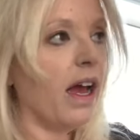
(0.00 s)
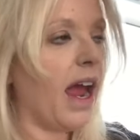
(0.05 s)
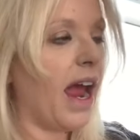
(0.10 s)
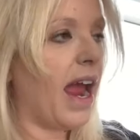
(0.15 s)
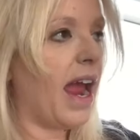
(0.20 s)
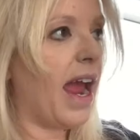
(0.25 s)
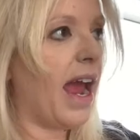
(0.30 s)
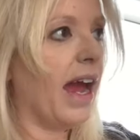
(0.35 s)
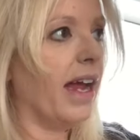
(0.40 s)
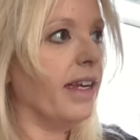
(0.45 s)

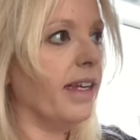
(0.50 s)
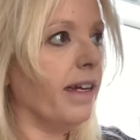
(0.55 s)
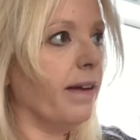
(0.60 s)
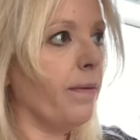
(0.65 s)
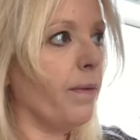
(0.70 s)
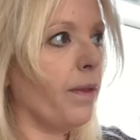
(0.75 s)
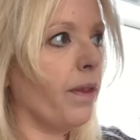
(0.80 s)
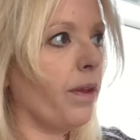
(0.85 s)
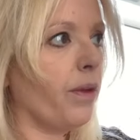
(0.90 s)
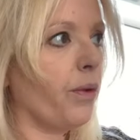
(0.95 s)
And
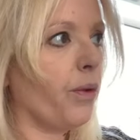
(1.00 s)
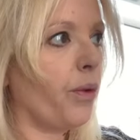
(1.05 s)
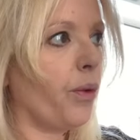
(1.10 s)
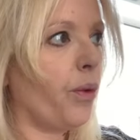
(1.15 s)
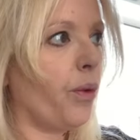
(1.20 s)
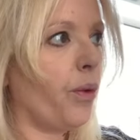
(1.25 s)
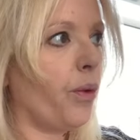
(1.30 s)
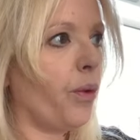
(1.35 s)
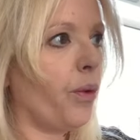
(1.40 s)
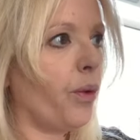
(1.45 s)

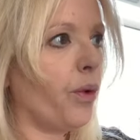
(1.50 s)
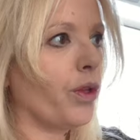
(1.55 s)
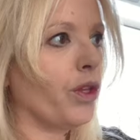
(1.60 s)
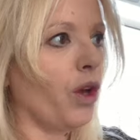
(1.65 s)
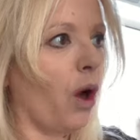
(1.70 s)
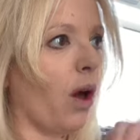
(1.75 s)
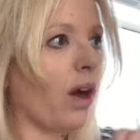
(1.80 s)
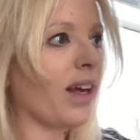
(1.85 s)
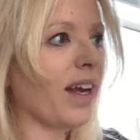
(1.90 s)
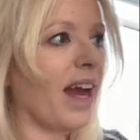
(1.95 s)

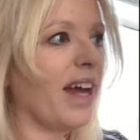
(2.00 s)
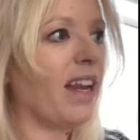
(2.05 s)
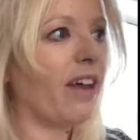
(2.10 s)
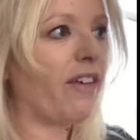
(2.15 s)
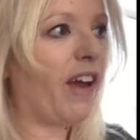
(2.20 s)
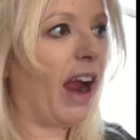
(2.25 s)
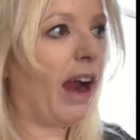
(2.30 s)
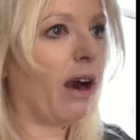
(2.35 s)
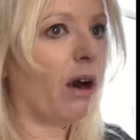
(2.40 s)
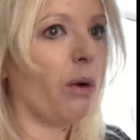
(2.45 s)
your kind of
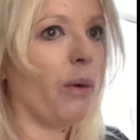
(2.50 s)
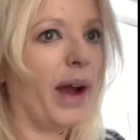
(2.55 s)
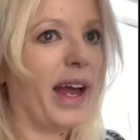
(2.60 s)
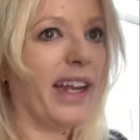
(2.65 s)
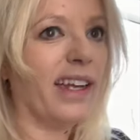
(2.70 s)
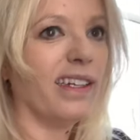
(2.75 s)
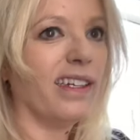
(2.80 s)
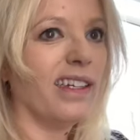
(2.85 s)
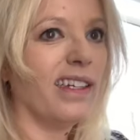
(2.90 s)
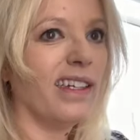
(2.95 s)

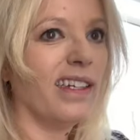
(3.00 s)
heroine